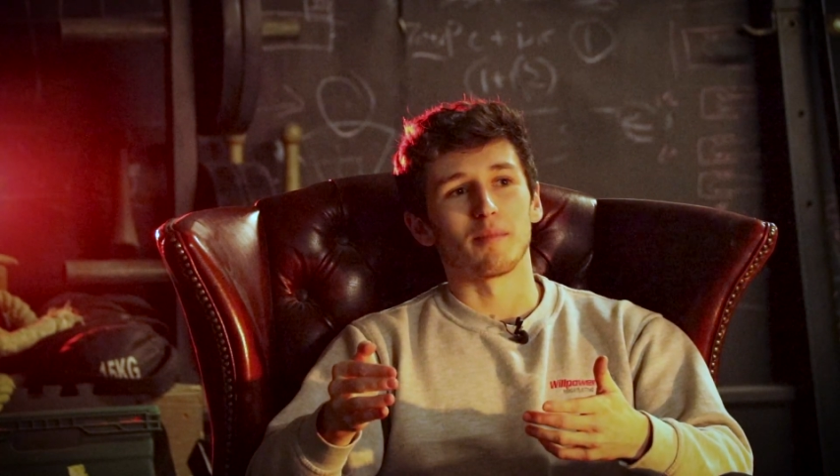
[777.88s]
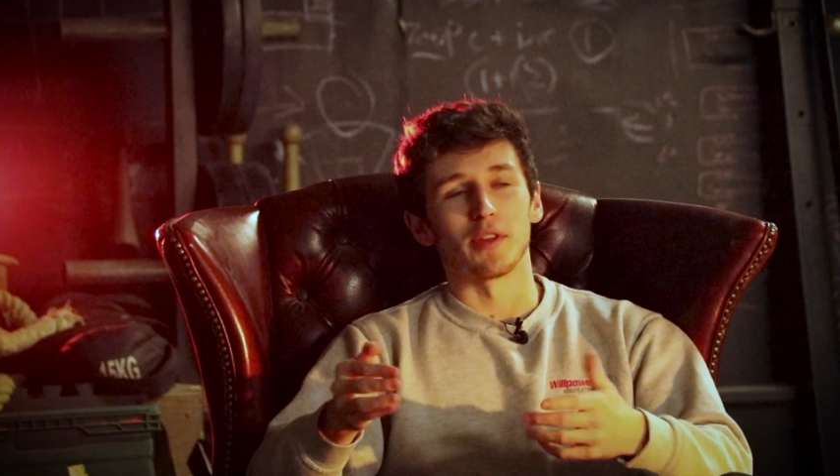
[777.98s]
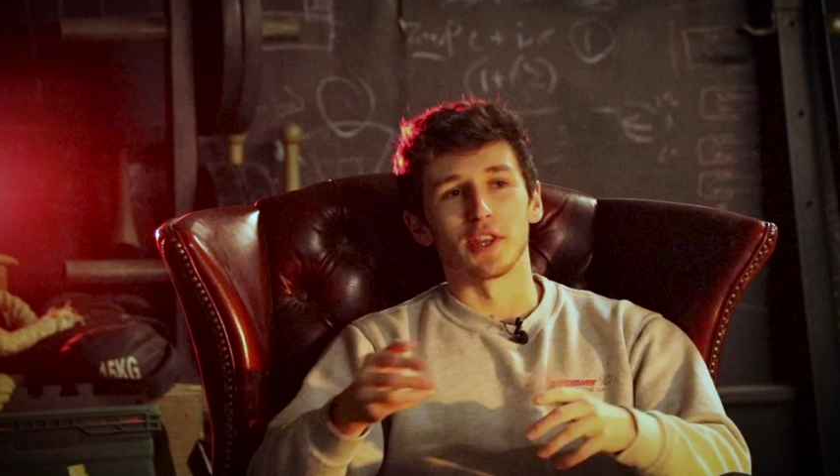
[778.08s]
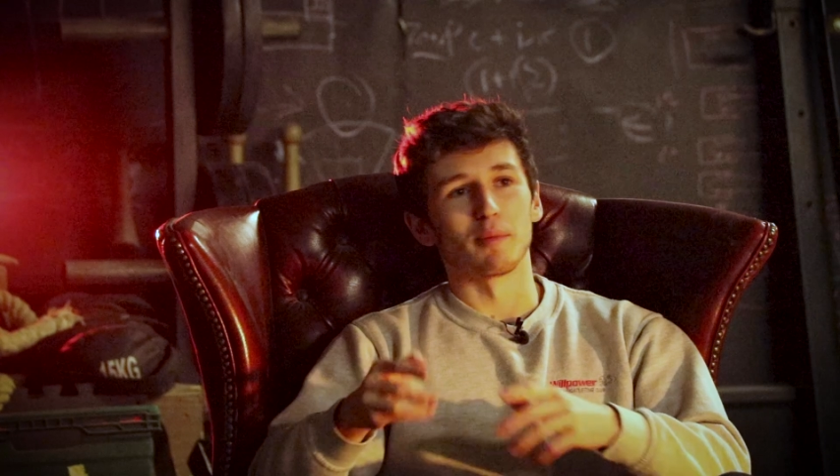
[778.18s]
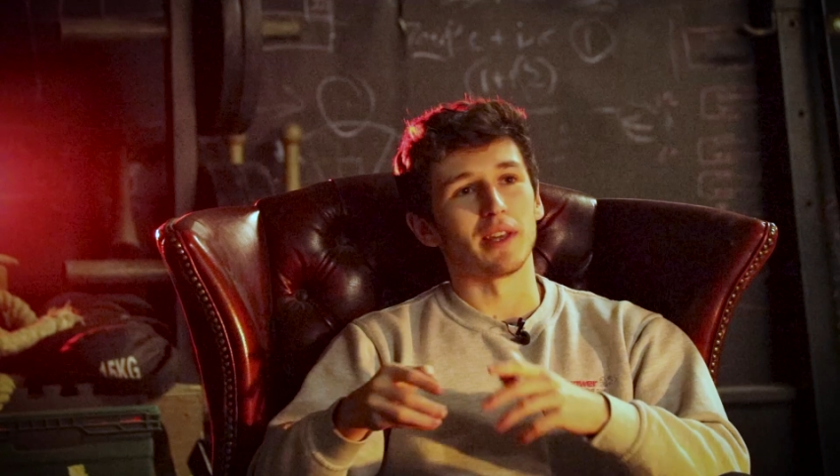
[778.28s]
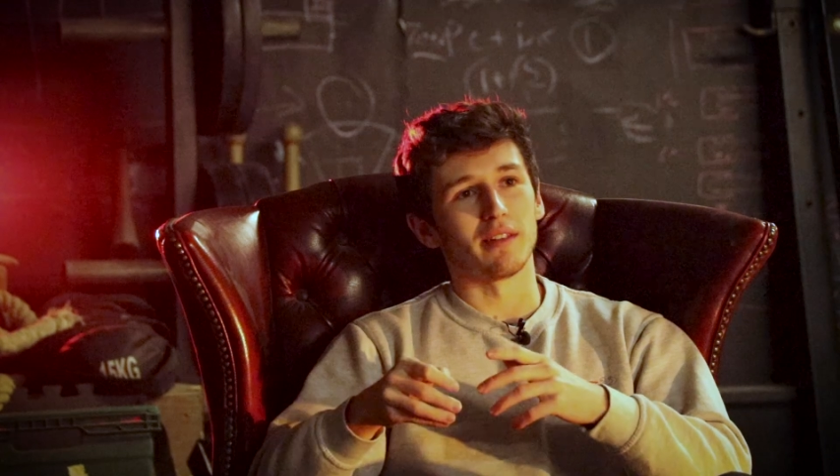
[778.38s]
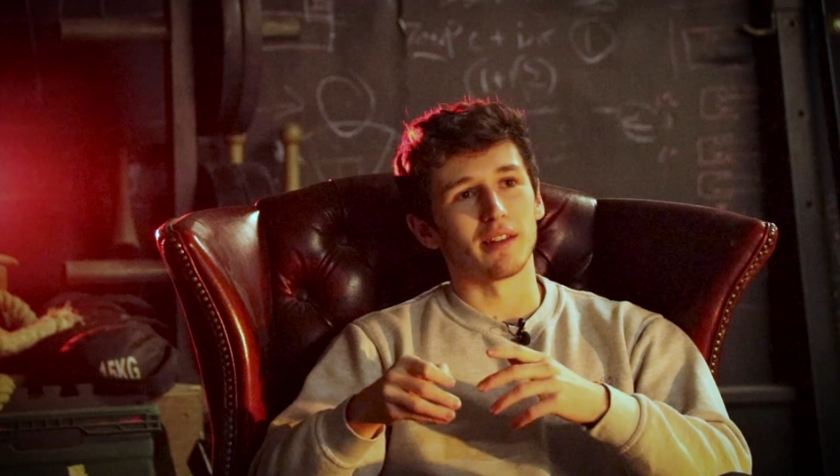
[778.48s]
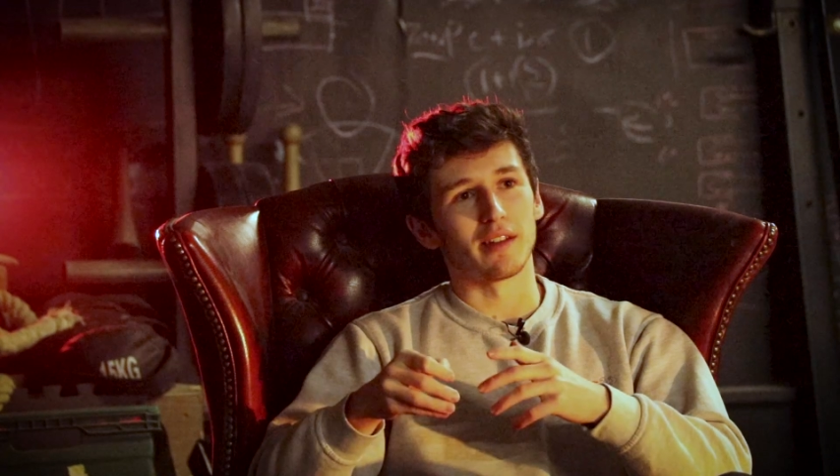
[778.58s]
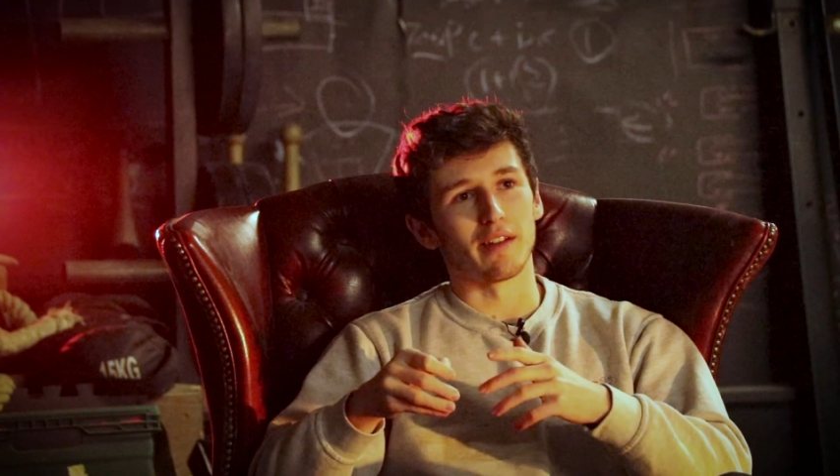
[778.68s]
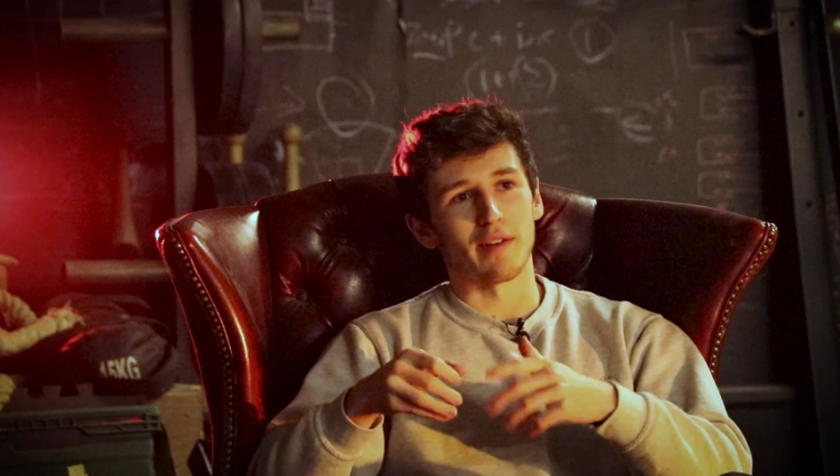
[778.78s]
But they only
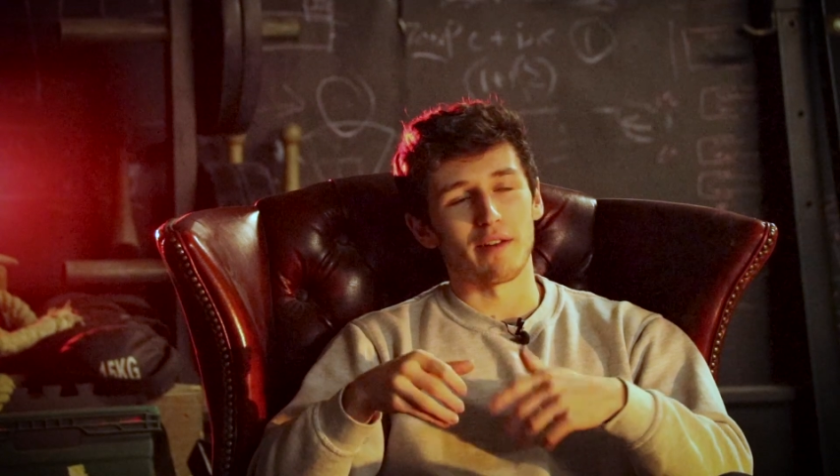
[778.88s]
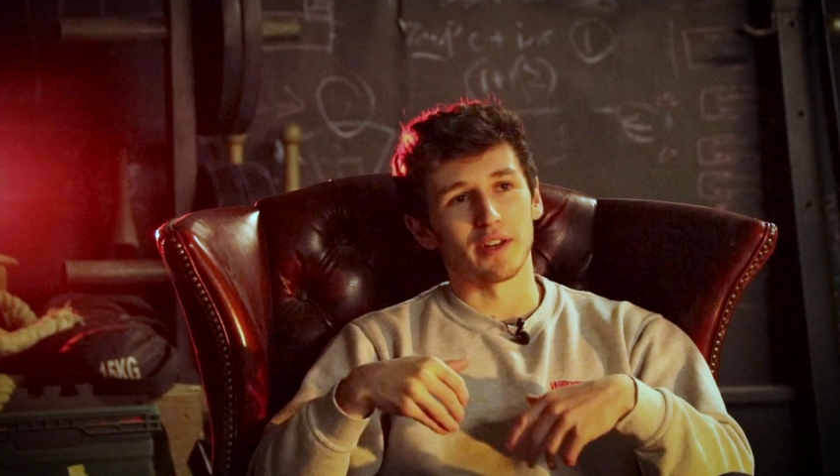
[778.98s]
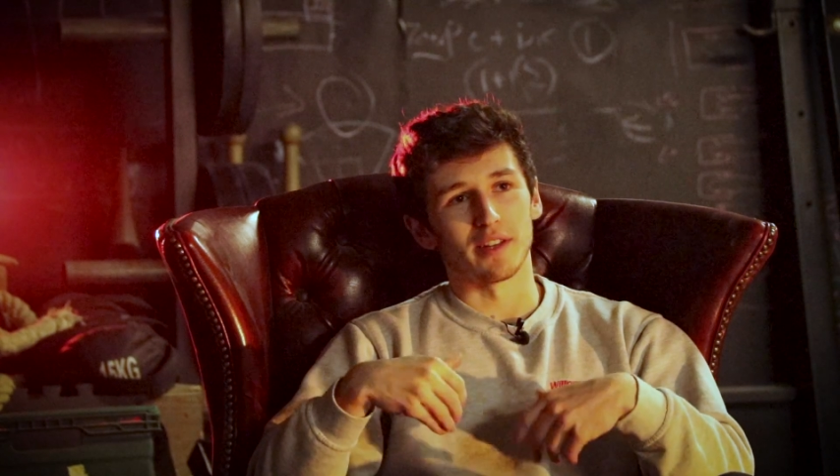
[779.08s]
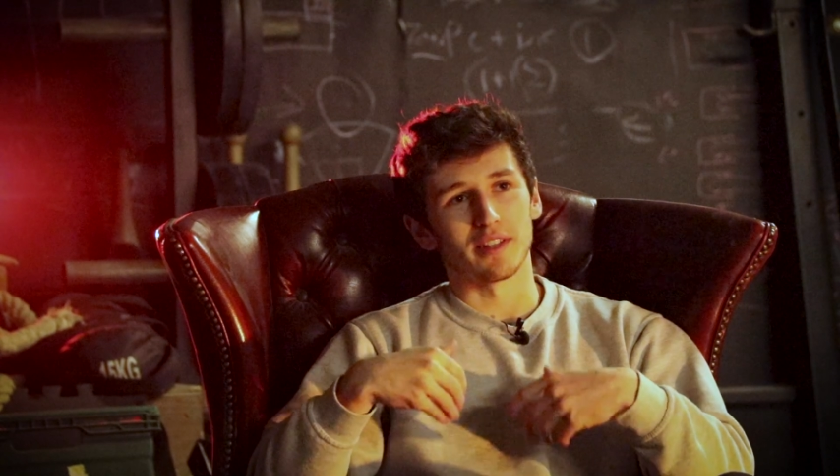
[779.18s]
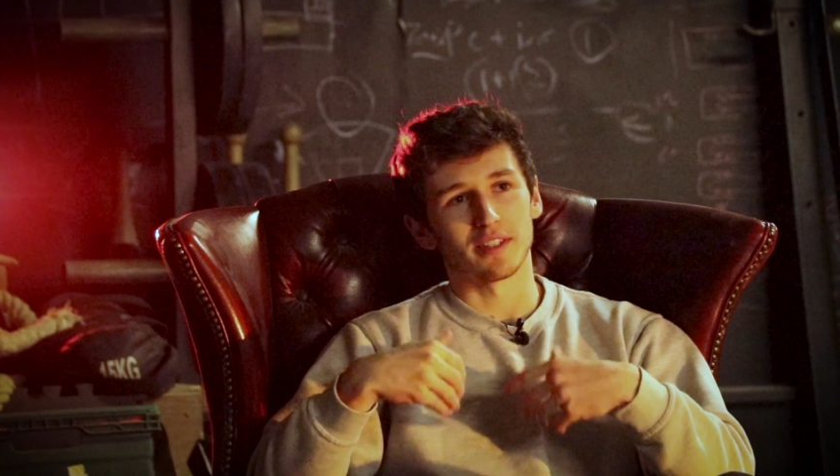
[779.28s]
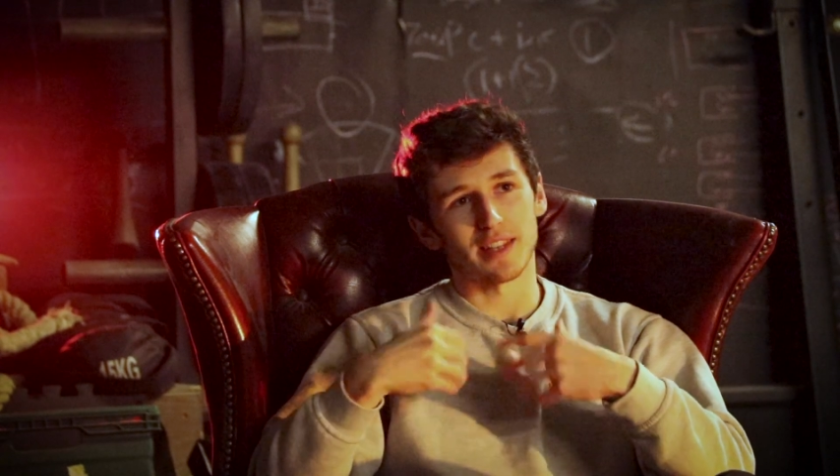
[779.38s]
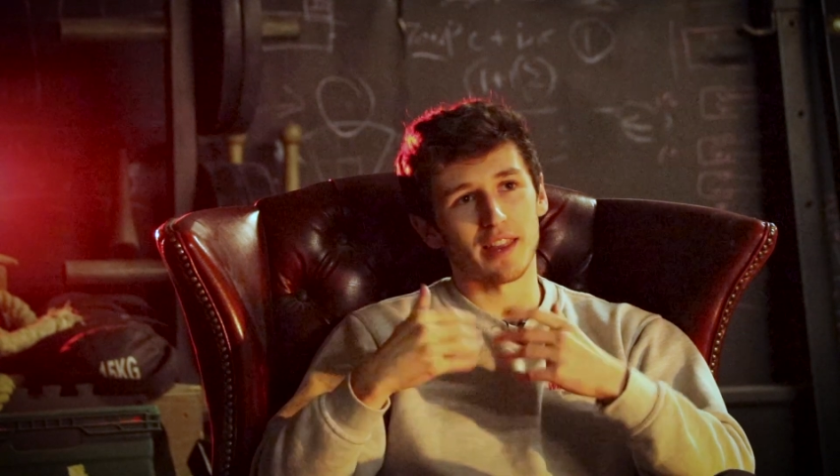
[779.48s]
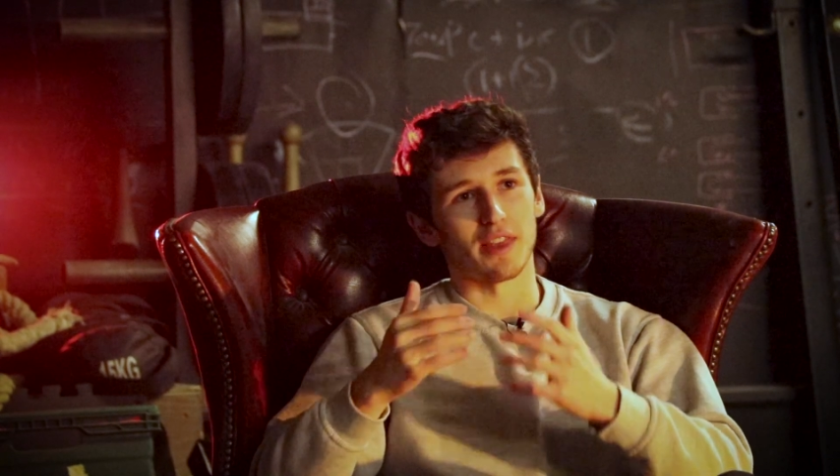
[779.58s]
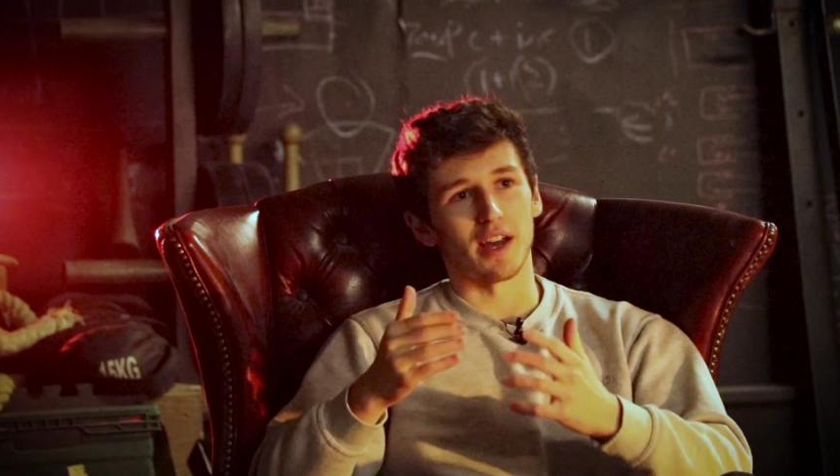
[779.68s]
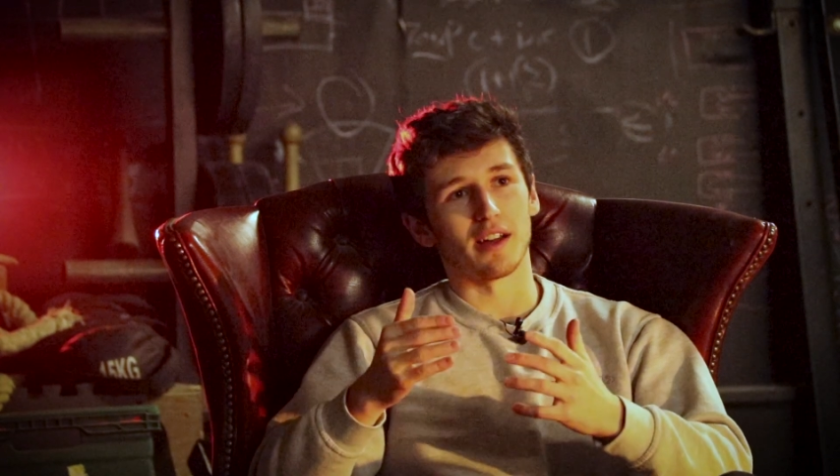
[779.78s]
have ever
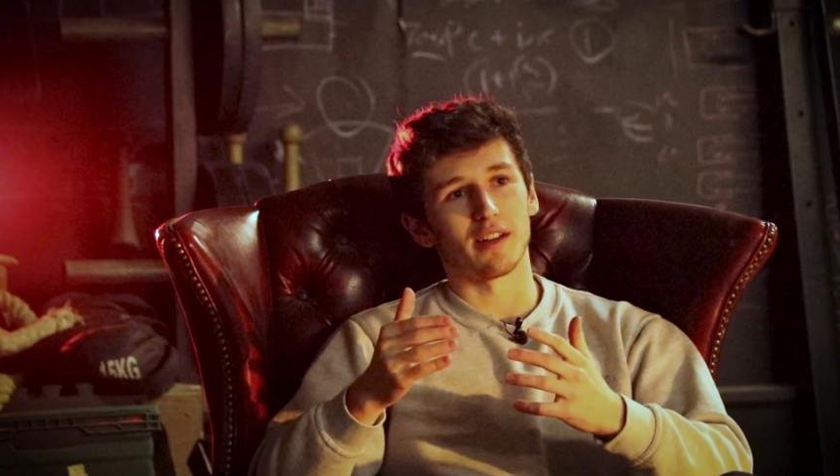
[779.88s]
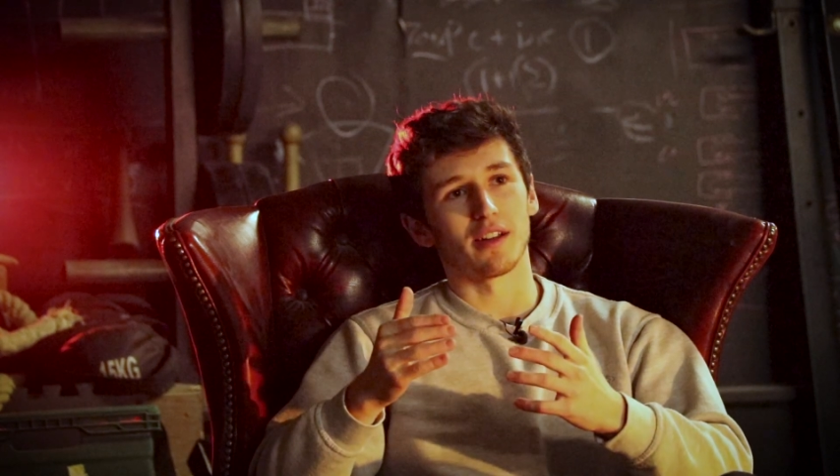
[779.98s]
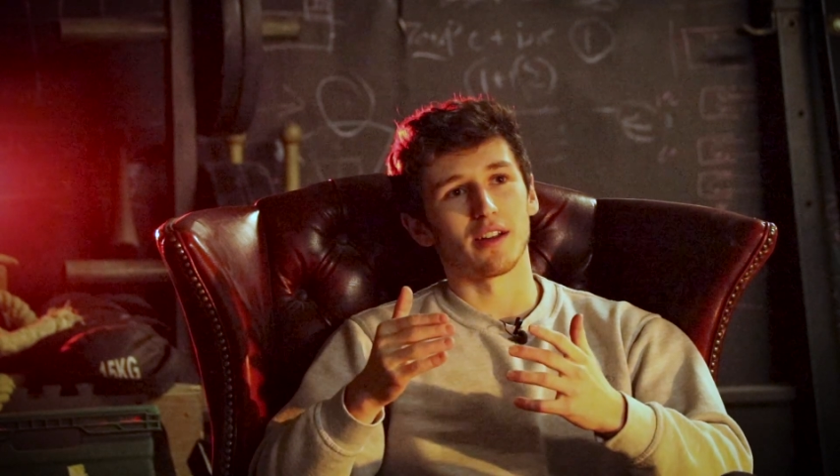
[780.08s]
said that